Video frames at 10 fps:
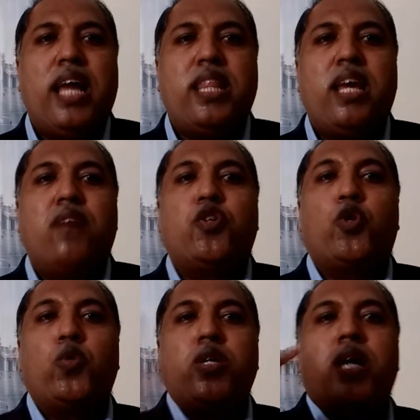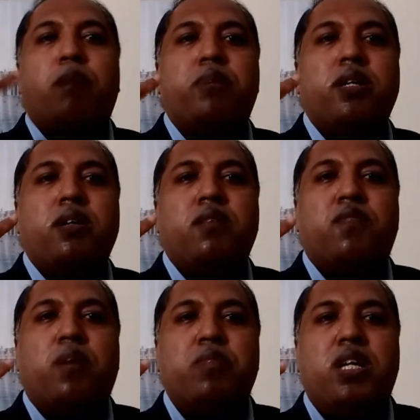and they have shooted up
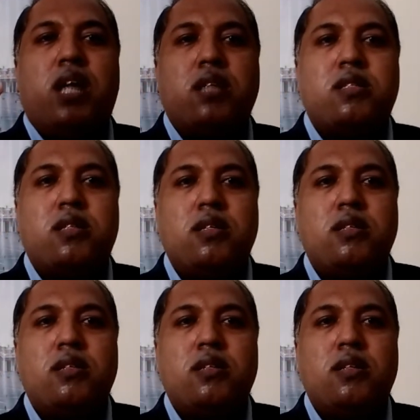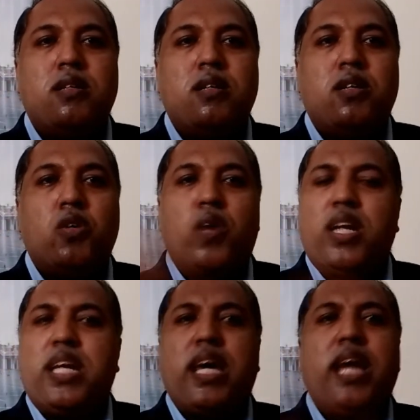from the dust. You
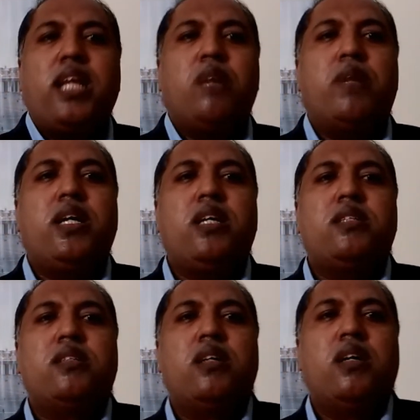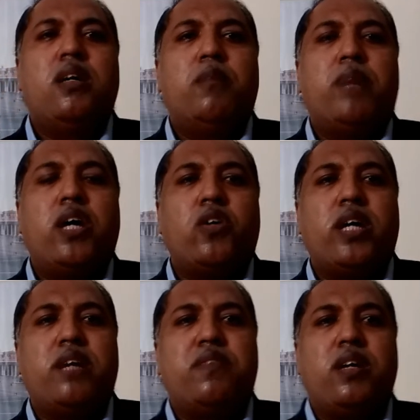can take anybody's
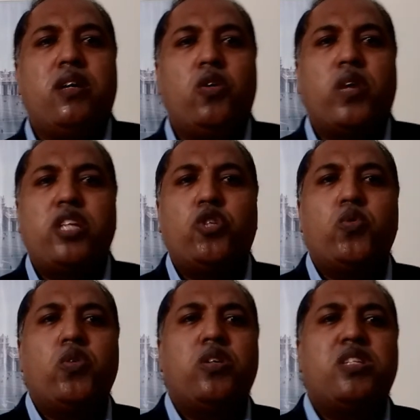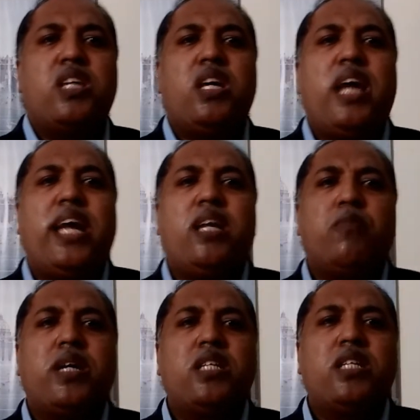biography. You can see
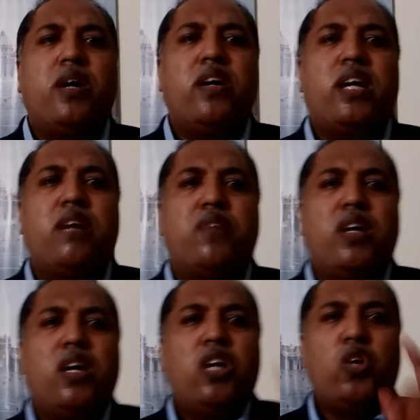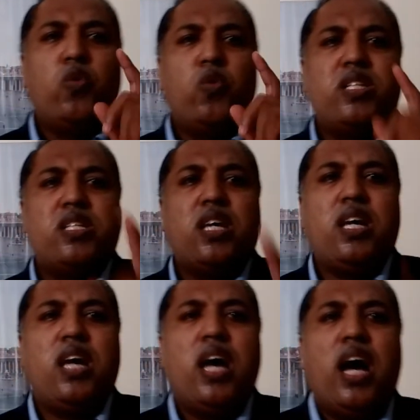anybody's biography. You will
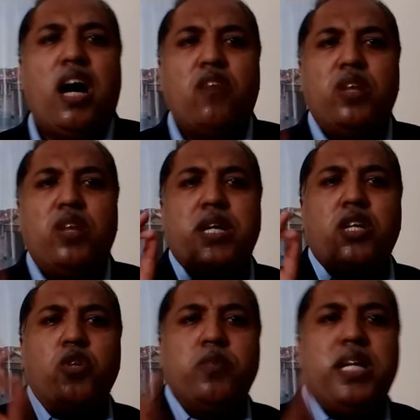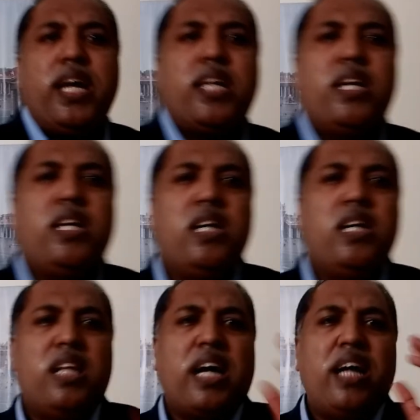see how they've been
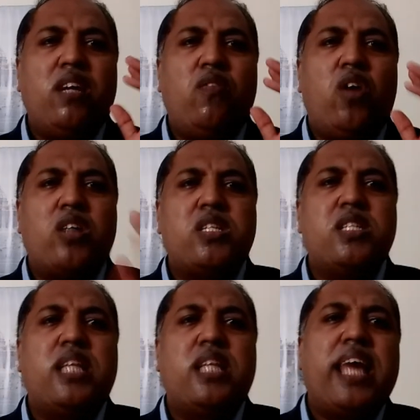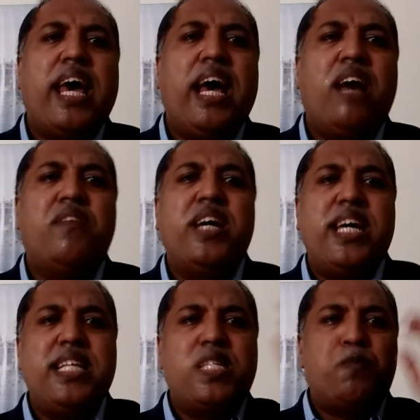humiliated, the kind of losses that they
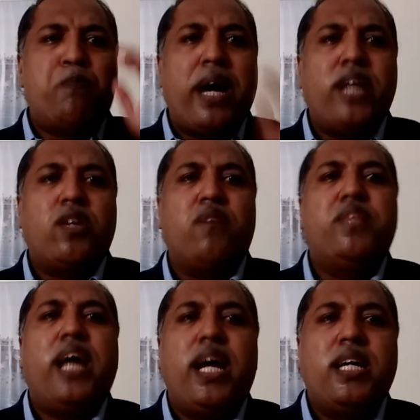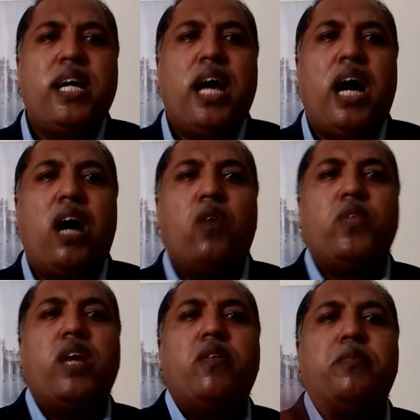have. In spite of that,
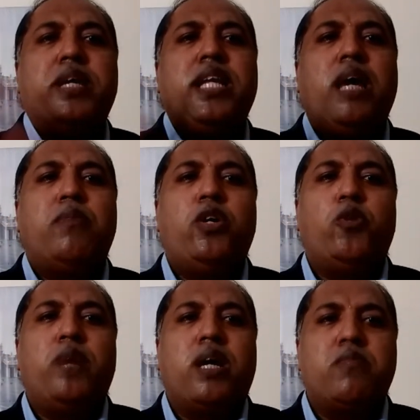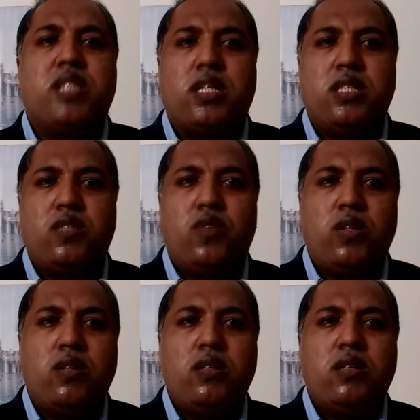how they have been able to become
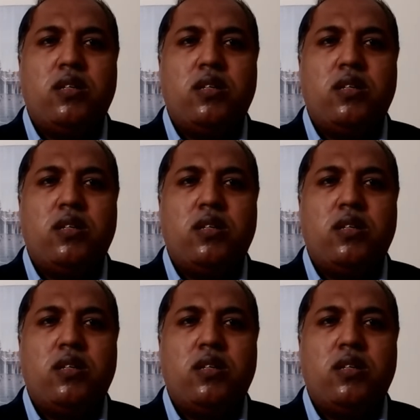successful.